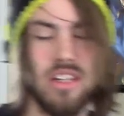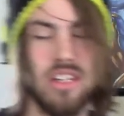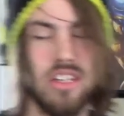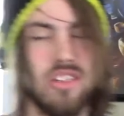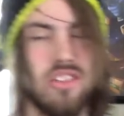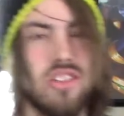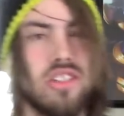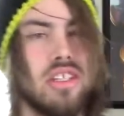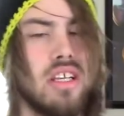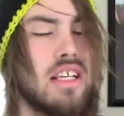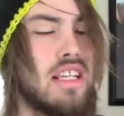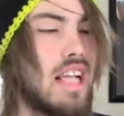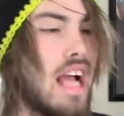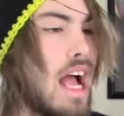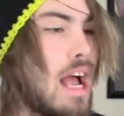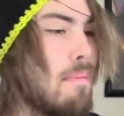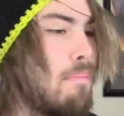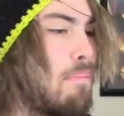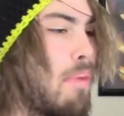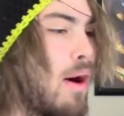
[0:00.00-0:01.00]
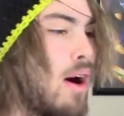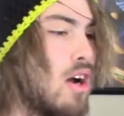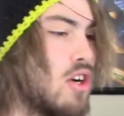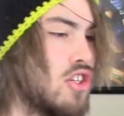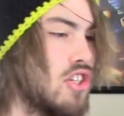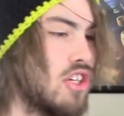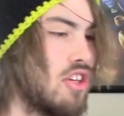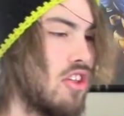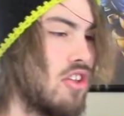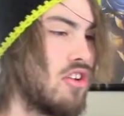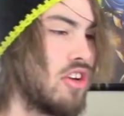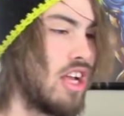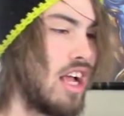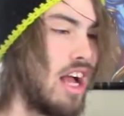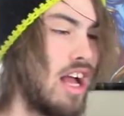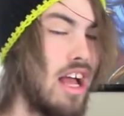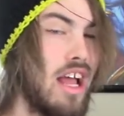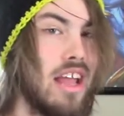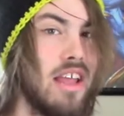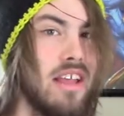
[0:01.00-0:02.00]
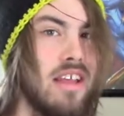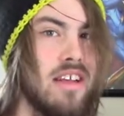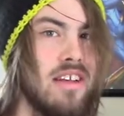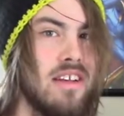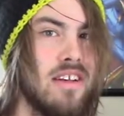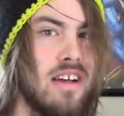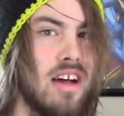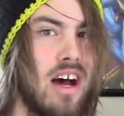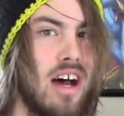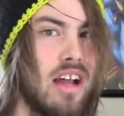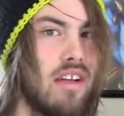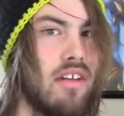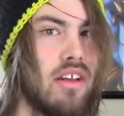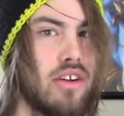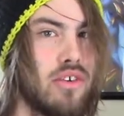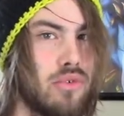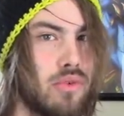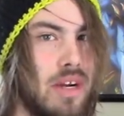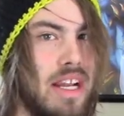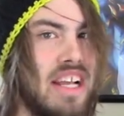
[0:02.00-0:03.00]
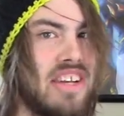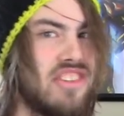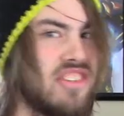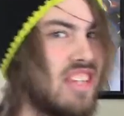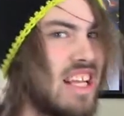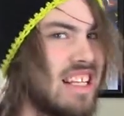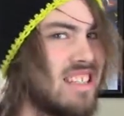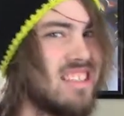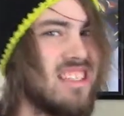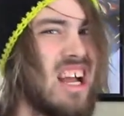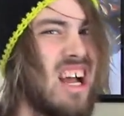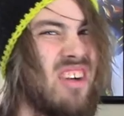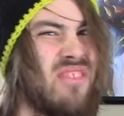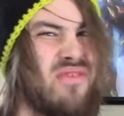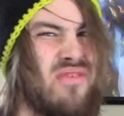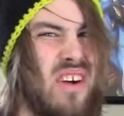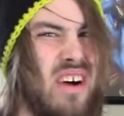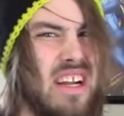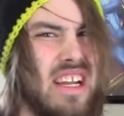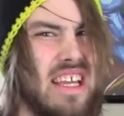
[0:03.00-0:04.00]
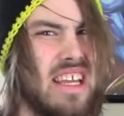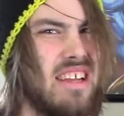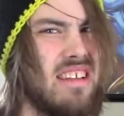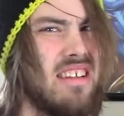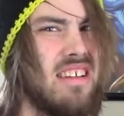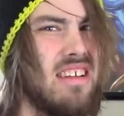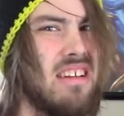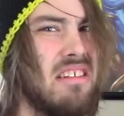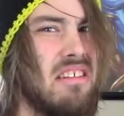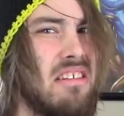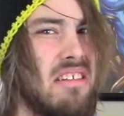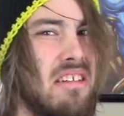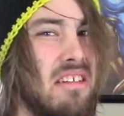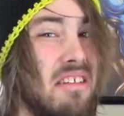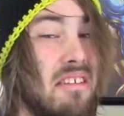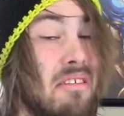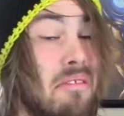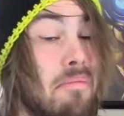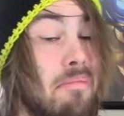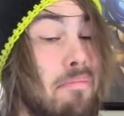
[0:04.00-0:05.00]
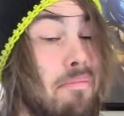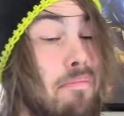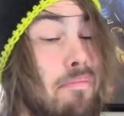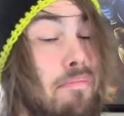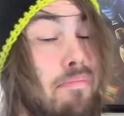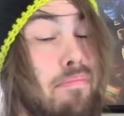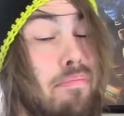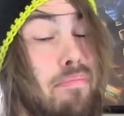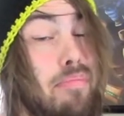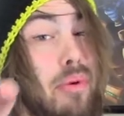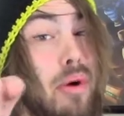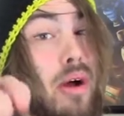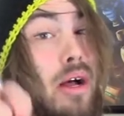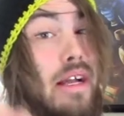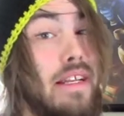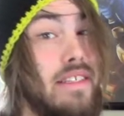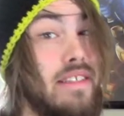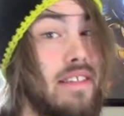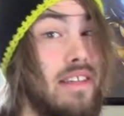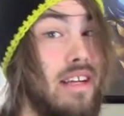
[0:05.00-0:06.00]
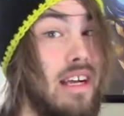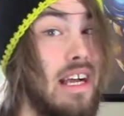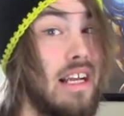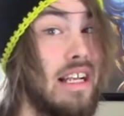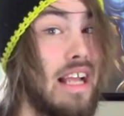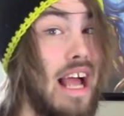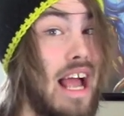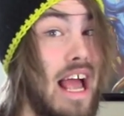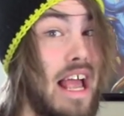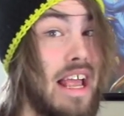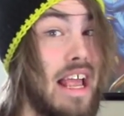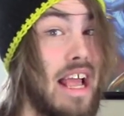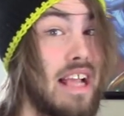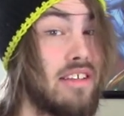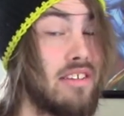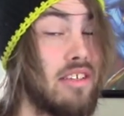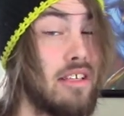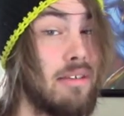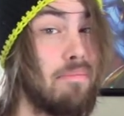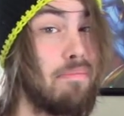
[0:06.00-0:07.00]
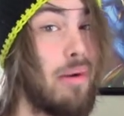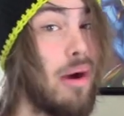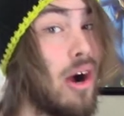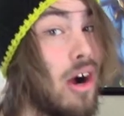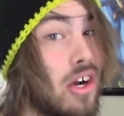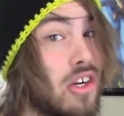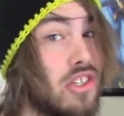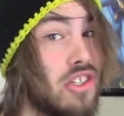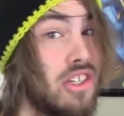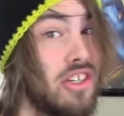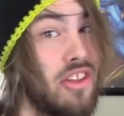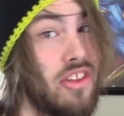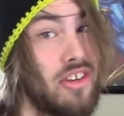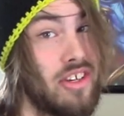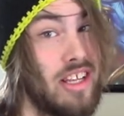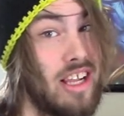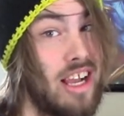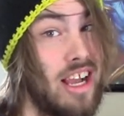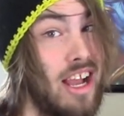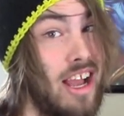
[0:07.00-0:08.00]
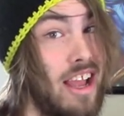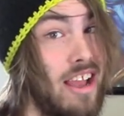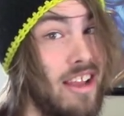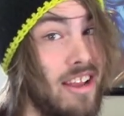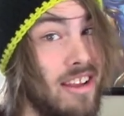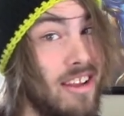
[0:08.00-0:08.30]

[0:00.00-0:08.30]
just a guy punching another guy out of like rage, that's not funny. But a guy accidentally punching another guy,